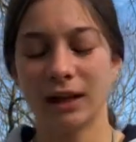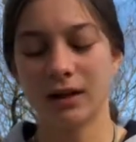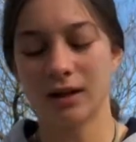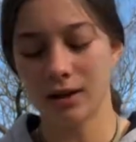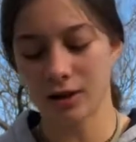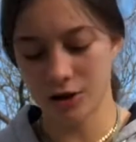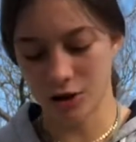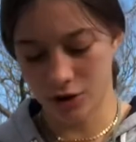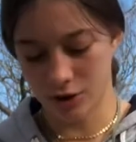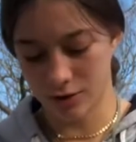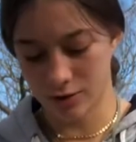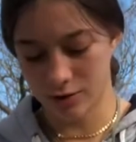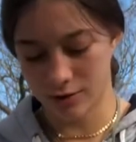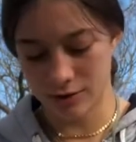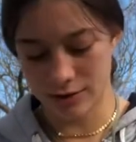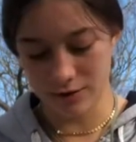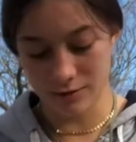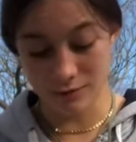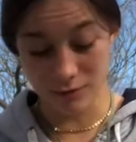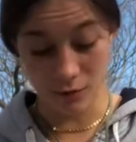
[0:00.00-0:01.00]
got a journal.
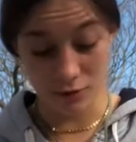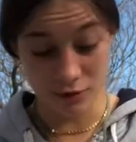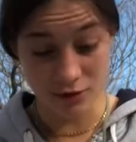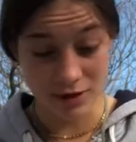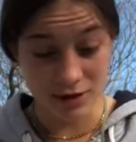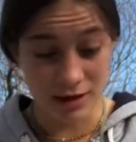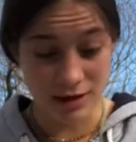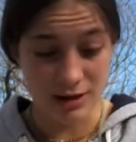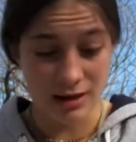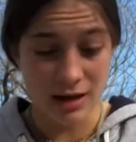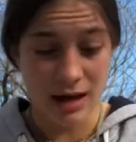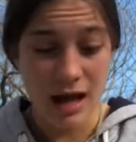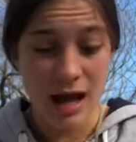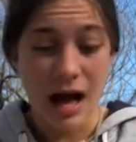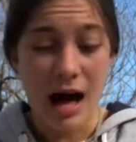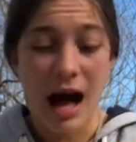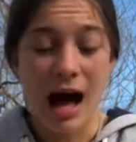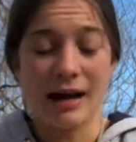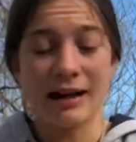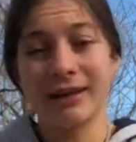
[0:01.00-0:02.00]
It's a Moleskine.
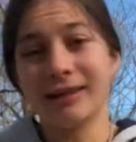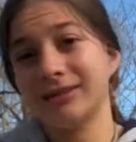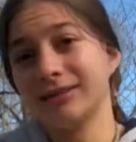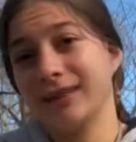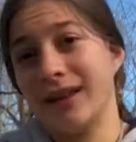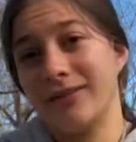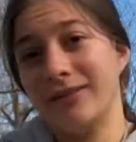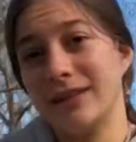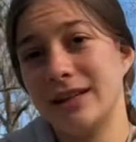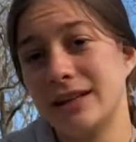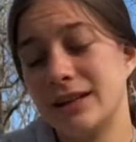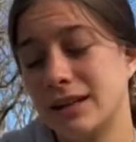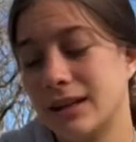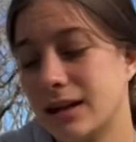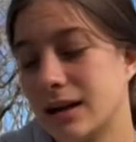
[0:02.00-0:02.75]
I kind of love it.